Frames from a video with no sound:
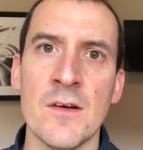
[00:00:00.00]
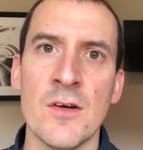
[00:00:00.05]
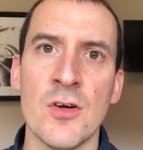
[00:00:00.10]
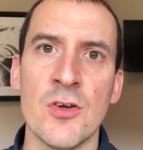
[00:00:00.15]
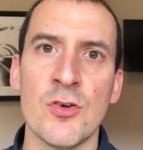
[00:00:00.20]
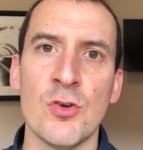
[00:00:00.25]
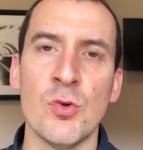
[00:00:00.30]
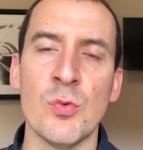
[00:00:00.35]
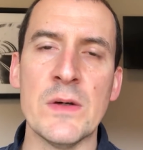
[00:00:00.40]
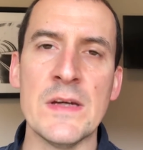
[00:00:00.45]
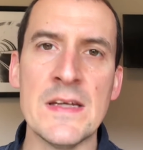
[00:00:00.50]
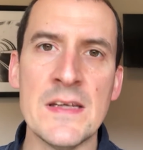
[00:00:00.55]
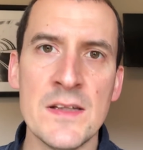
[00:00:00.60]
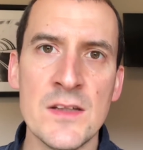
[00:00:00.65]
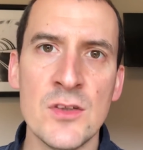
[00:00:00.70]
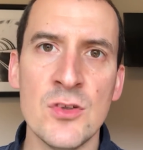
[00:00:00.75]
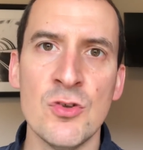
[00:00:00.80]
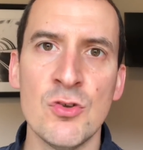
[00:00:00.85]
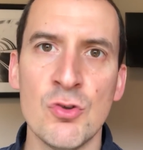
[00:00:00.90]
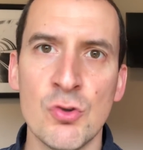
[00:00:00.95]
Arsenal
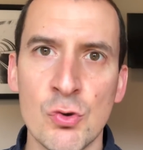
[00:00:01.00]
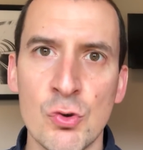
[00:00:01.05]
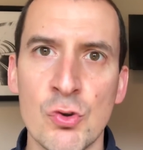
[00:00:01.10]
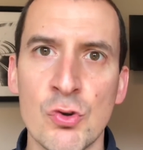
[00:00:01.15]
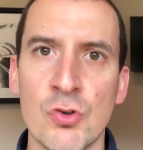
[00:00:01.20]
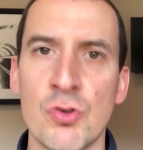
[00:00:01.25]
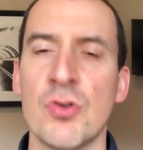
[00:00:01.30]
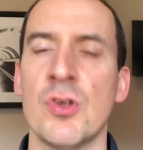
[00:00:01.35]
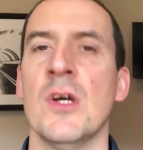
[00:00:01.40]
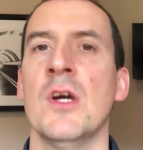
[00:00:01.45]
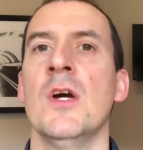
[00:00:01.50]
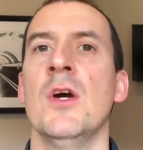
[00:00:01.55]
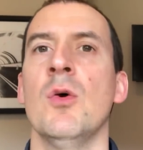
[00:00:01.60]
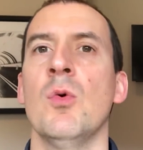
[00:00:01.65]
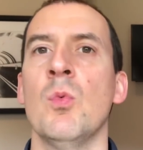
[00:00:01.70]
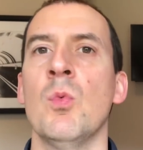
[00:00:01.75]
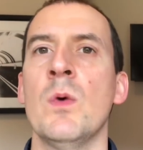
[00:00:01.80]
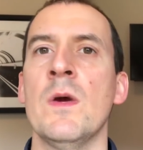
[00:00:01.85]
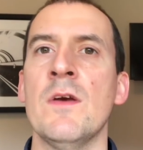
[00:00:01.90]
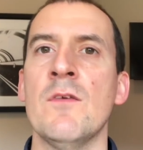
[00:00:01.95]
in talks
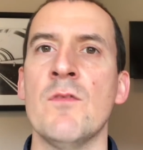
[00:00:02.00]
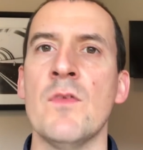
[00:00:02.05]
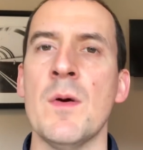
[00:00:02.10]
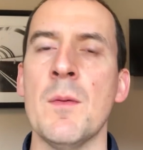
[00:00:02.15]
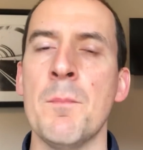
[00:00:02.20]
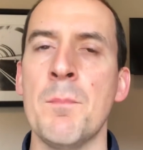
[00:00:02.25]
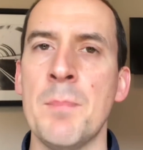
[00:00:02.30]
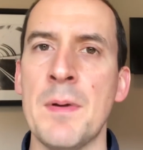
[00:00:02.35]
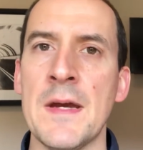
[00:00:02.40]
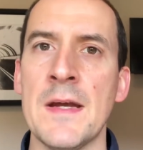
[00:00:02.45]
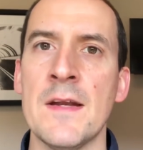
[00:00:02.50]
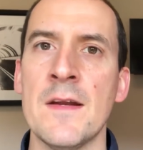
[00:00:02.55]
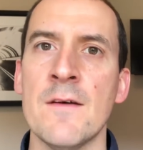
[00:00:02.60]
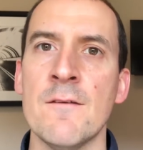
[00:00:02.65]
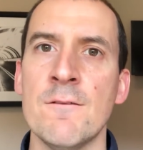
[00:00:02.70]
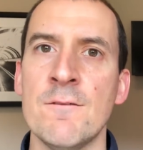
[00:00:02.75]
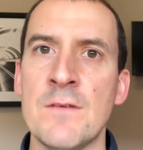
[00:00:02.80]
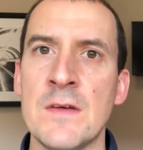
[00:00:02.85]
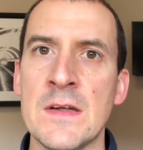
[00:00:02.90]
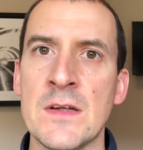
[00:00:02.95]
with
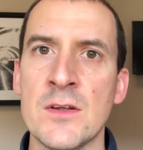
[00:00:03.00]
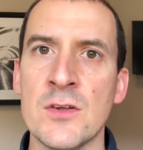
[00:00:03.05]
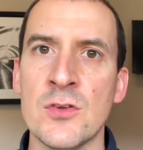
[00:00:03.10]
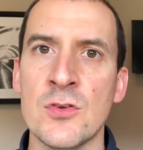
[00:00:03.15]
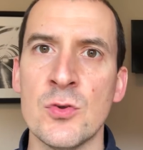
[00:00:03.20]
Benfica.